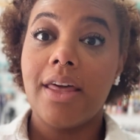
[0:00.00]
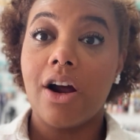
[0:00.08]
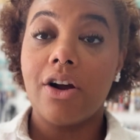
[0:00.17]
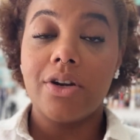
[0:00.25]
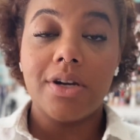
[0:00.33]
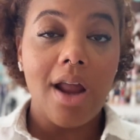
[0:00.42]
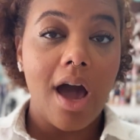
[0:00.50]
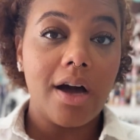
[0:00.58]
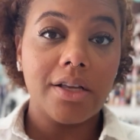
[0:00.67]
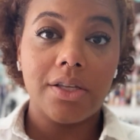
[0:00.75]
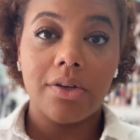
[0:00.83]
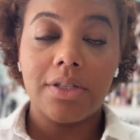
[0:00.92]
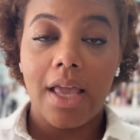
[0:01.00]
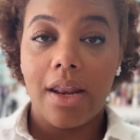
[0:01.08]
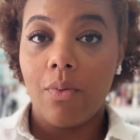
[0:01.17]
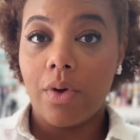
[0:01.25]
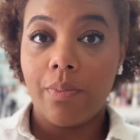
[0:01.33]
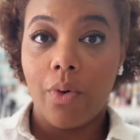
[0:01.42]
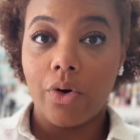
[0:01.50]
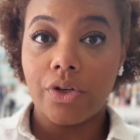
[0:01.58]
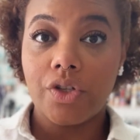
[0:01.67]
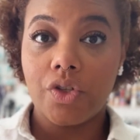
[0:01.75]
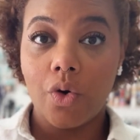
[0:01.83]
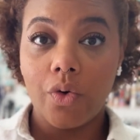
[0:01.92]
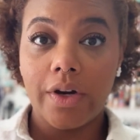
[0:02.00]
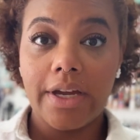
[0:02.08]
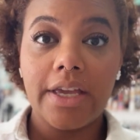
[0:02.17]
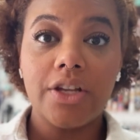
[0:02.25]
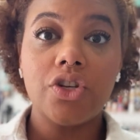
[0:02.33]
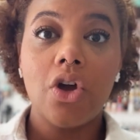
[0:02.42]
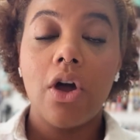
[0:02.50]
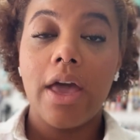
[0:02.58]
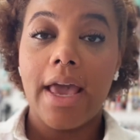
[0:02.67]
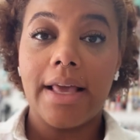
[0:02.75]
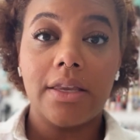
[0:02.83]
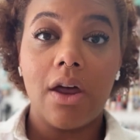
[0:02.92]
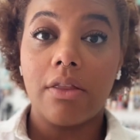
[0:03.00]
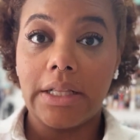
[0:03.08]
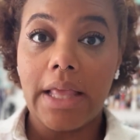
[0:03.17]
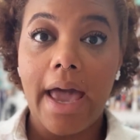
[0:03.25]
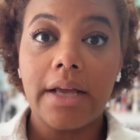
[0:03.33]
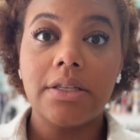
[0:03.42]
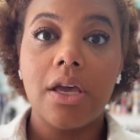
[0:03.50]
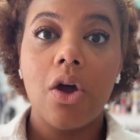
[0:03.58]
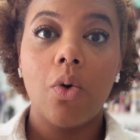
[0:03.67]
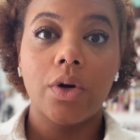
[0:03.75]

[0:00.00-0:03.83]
are not associated with poor storage and neglect.